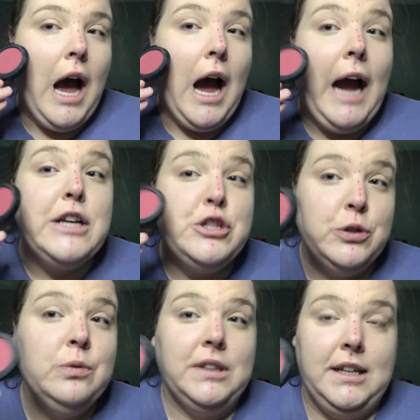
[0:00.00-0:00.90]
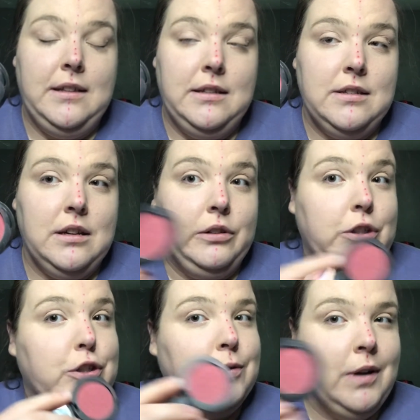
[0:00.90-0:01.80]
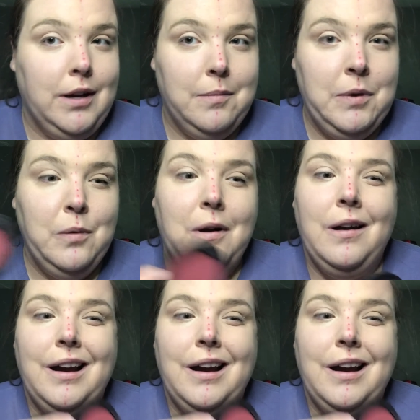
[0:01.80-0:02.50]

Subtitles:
I do like this color. Do not get me wrong.